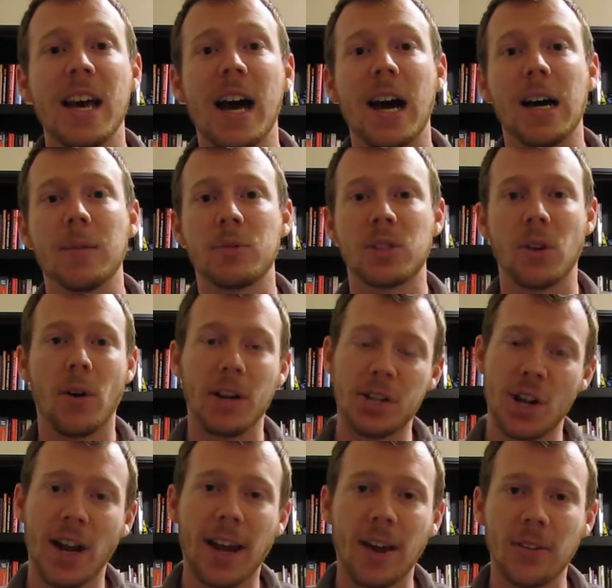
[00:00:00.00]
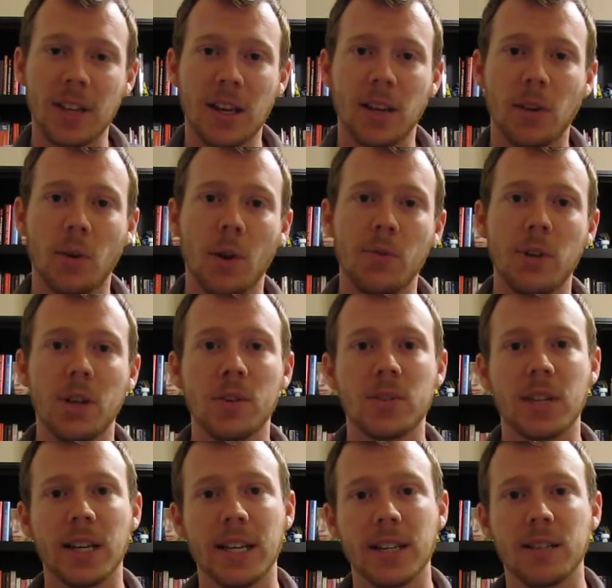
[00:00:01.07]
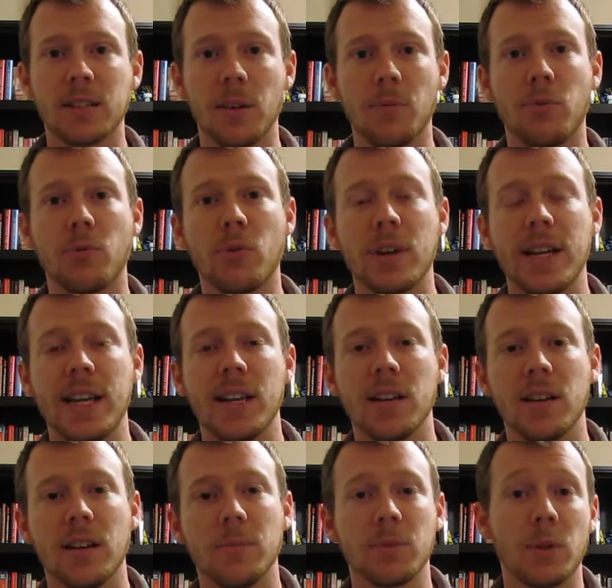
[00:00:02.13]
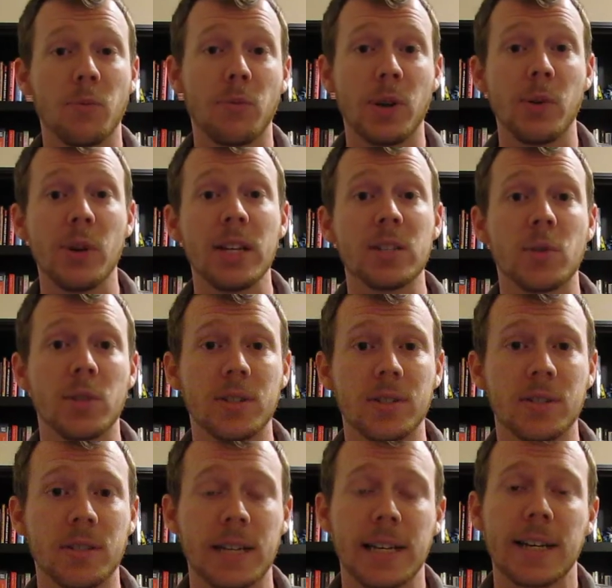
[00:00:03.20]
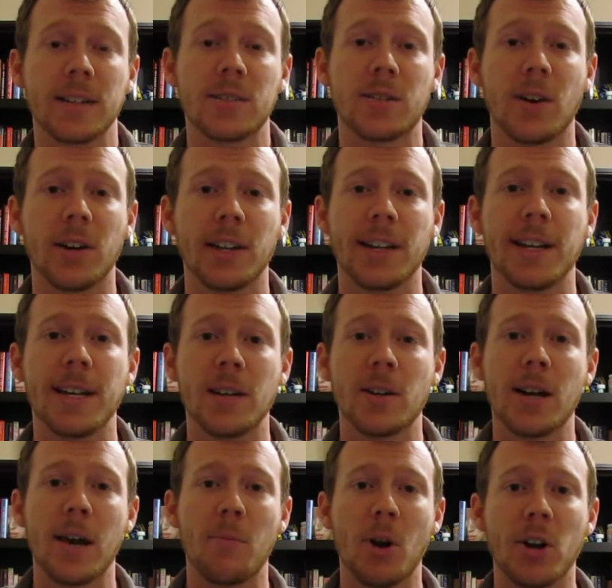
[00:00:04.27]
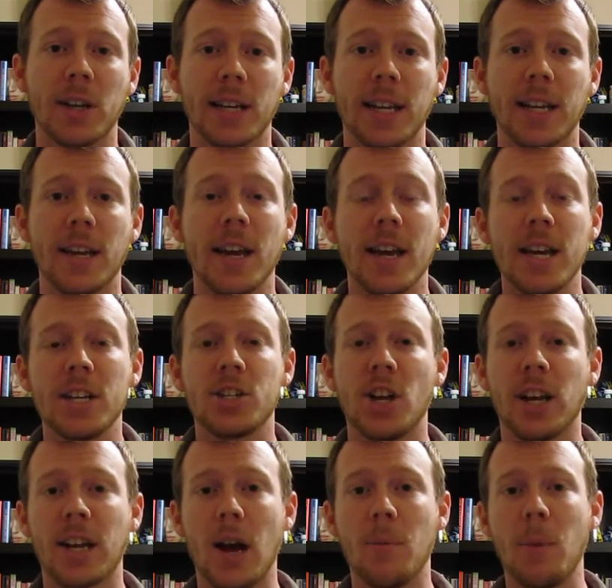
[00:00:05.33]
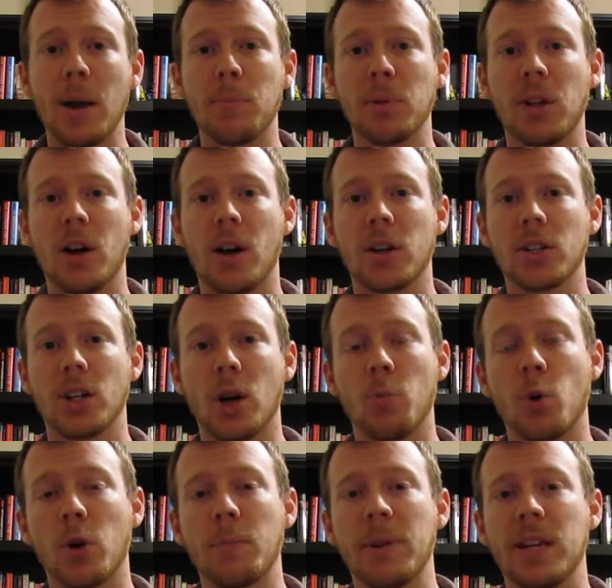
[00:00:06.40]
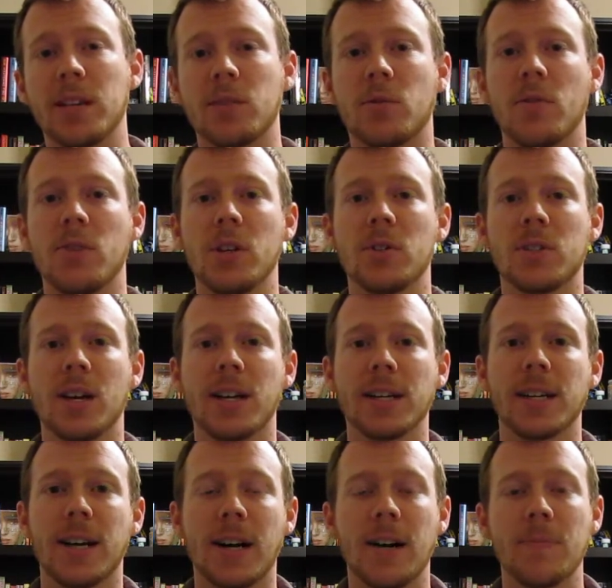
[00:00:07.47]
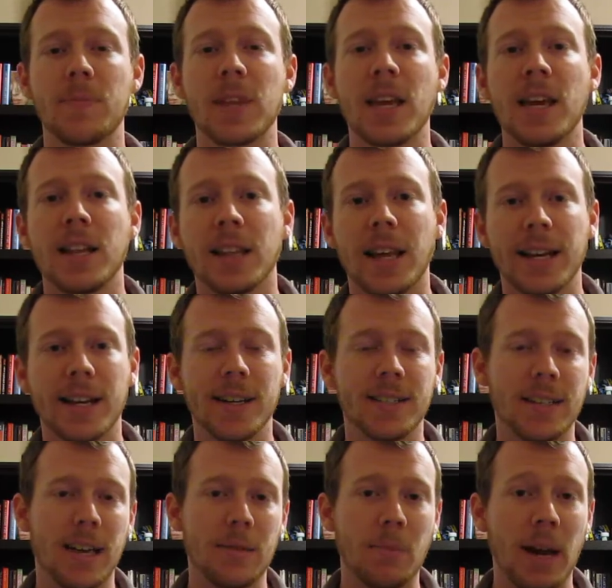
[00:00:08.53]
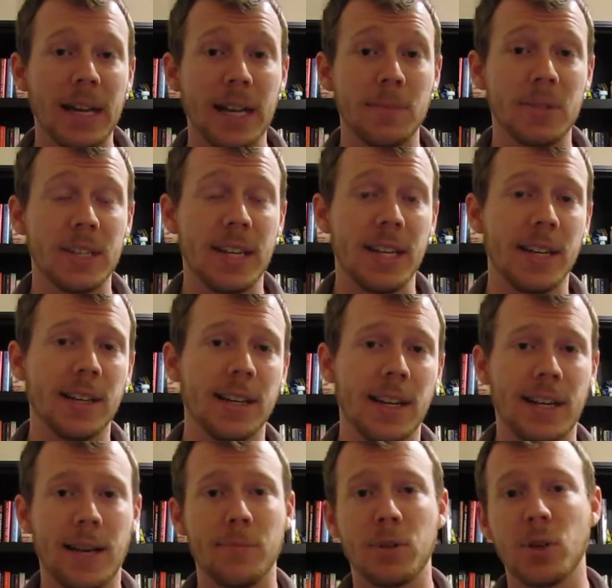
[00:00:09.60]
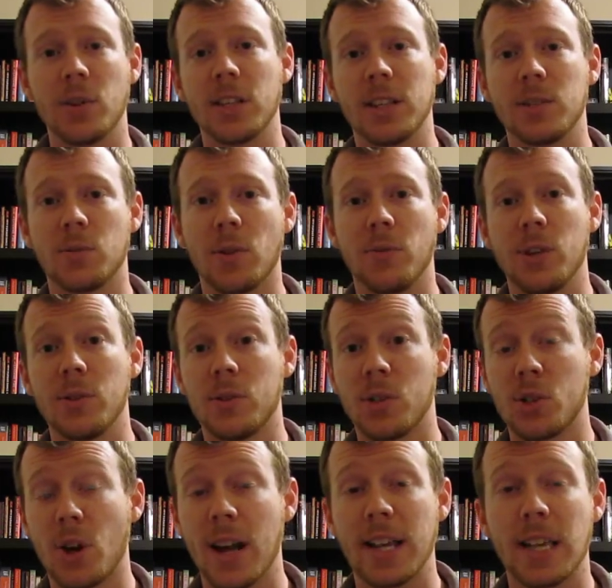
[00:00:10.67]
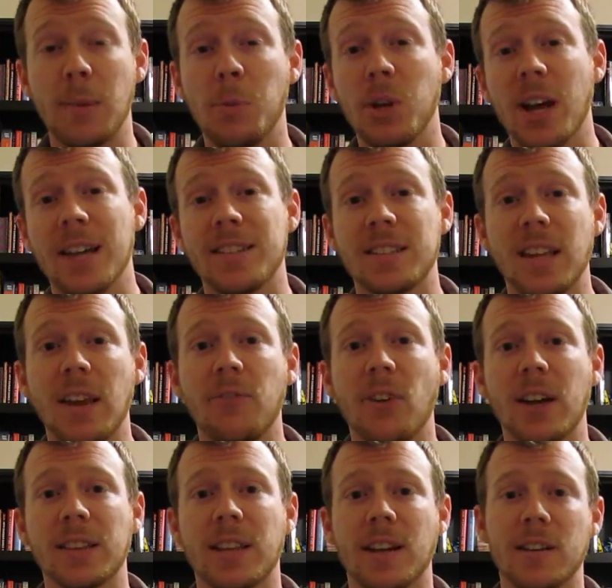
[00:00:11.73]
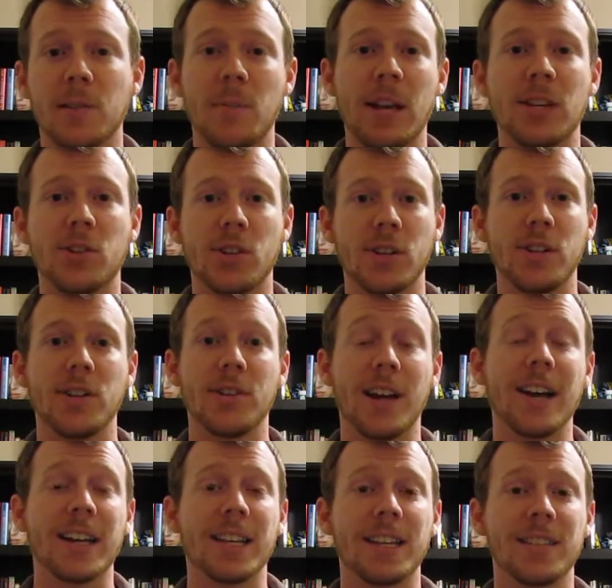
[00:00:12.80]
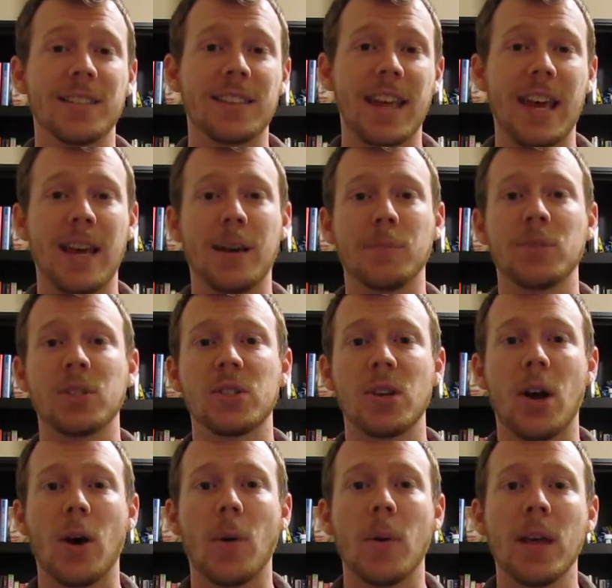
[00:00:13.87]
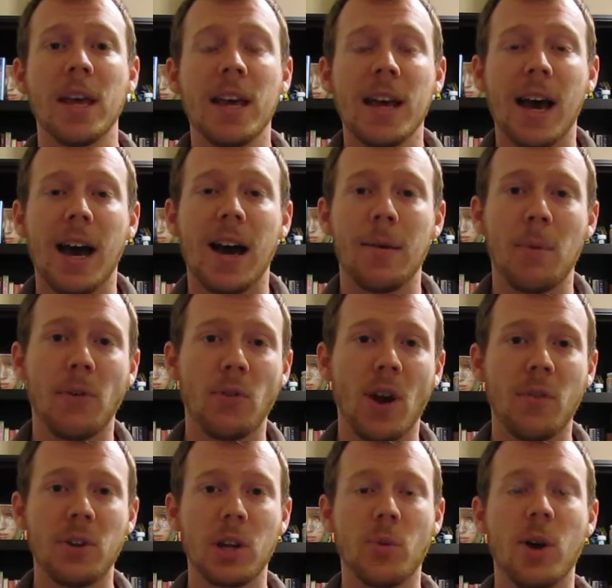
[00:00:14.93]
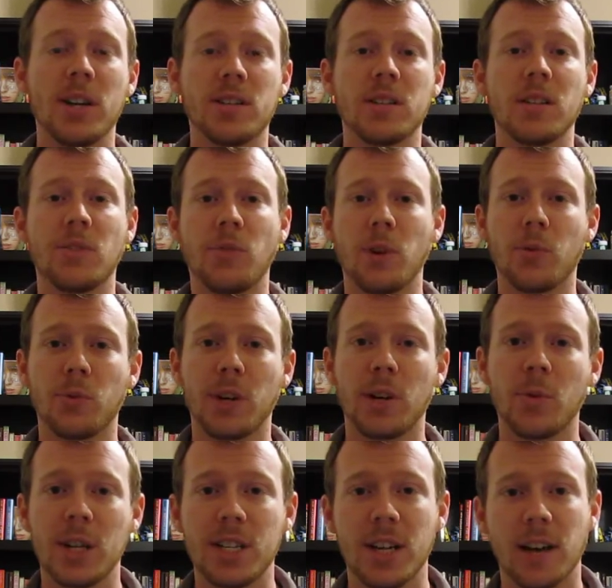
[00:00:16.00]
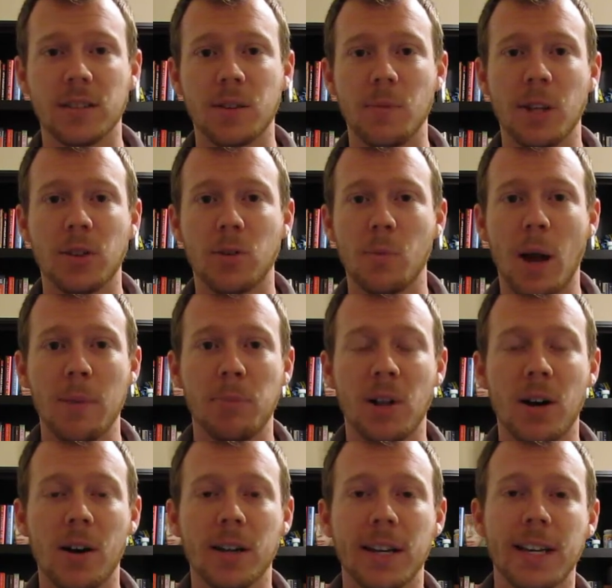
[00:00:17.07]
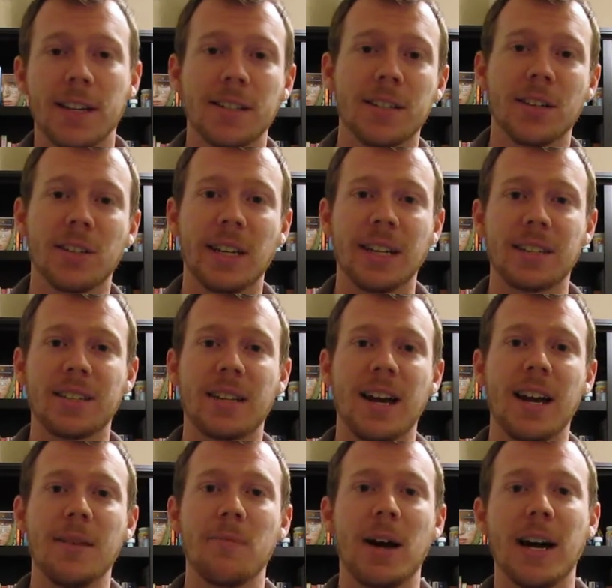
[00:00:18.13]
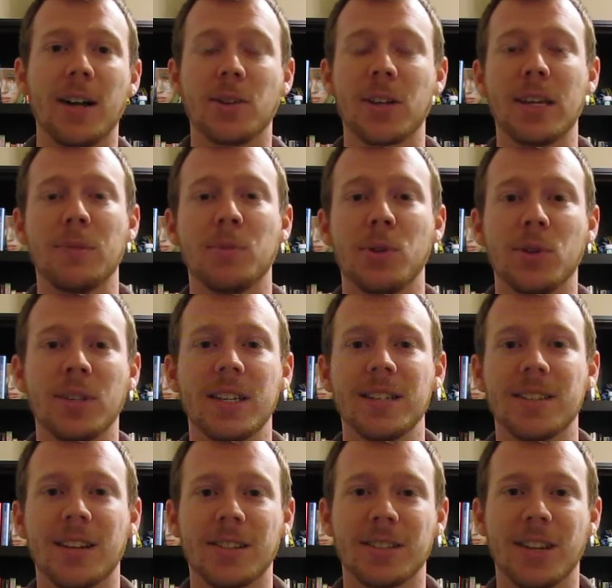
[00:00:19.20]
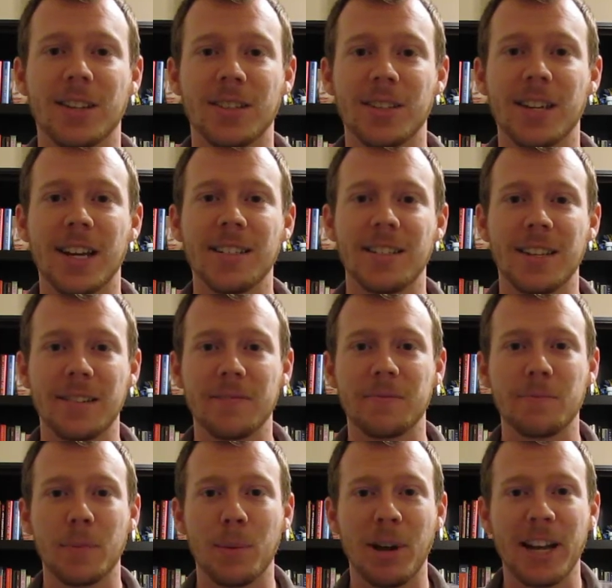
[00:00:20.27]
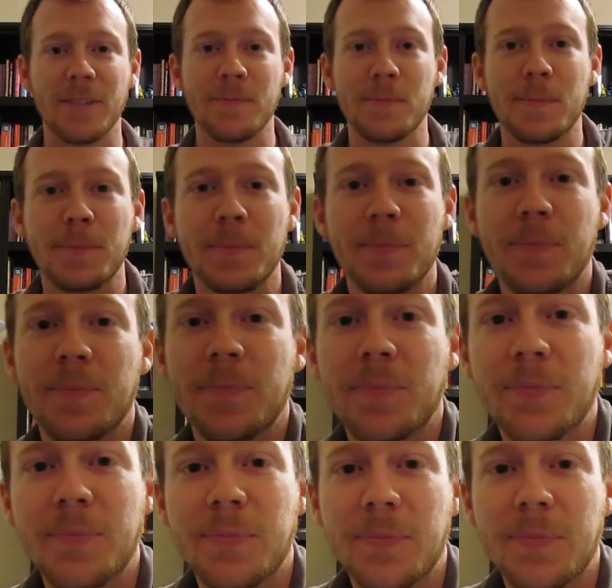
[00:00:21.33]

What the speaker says: So to check out the other reviews and to get some free resources and getting started in internet marketing, check out my blog, nomorebsreviews.com. Like I said, my name's Ian, and I'm doing these reviews to try and keep you guys safe out there to make sure you're not getting scammed. So if you have any questions, feel free to reach out to me through my blog. And until next time, I'll keep doing these, and I'll talk to you guys then. Bye-bye.